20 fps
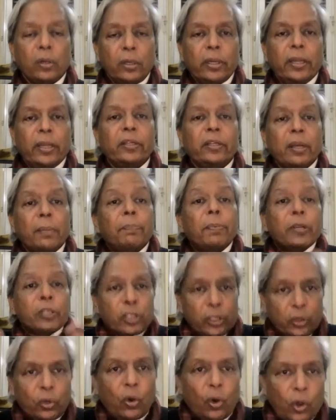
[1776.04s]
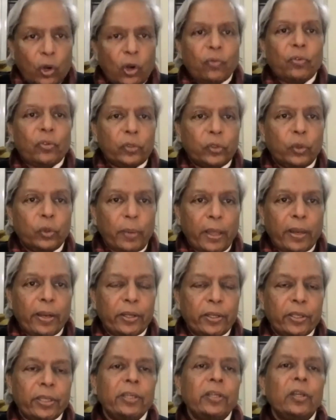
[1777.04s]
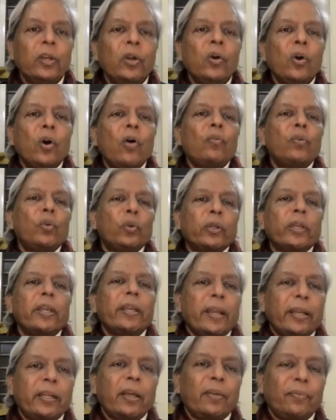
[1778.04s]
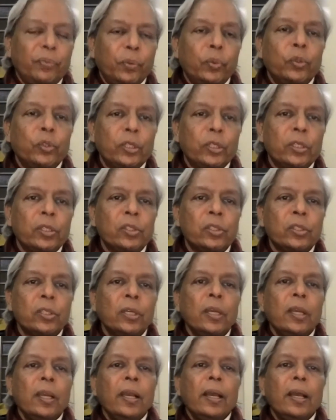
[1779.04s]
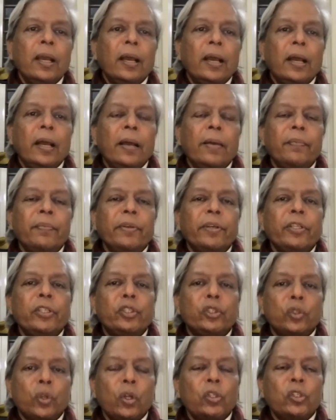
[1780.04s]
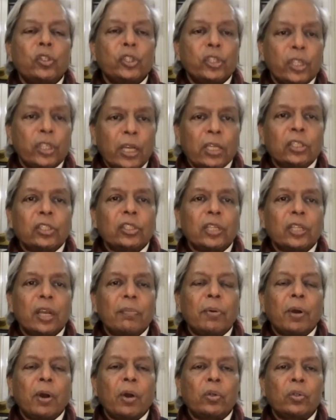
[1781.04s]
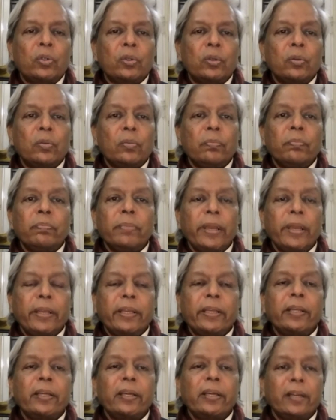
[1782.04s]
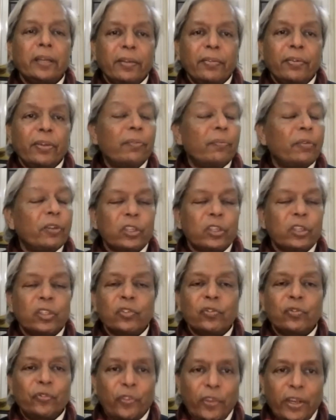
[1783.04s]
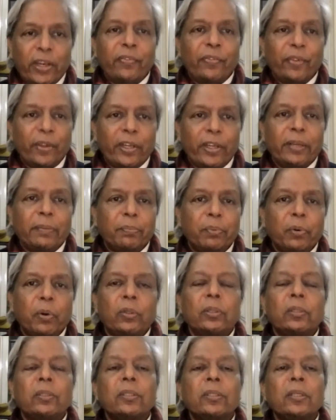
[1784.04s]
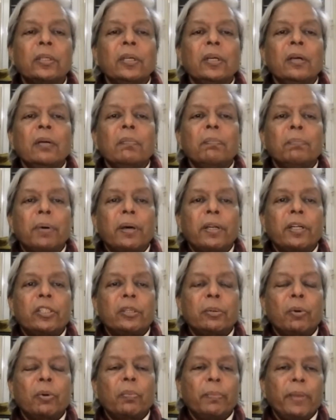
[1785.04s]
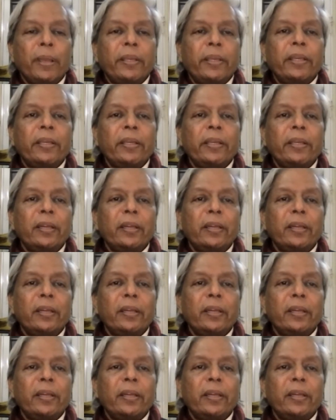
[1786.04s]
encompassing all of humanity, of looking at our futures. It's not just about making a living, which is very, very important, but it's about making a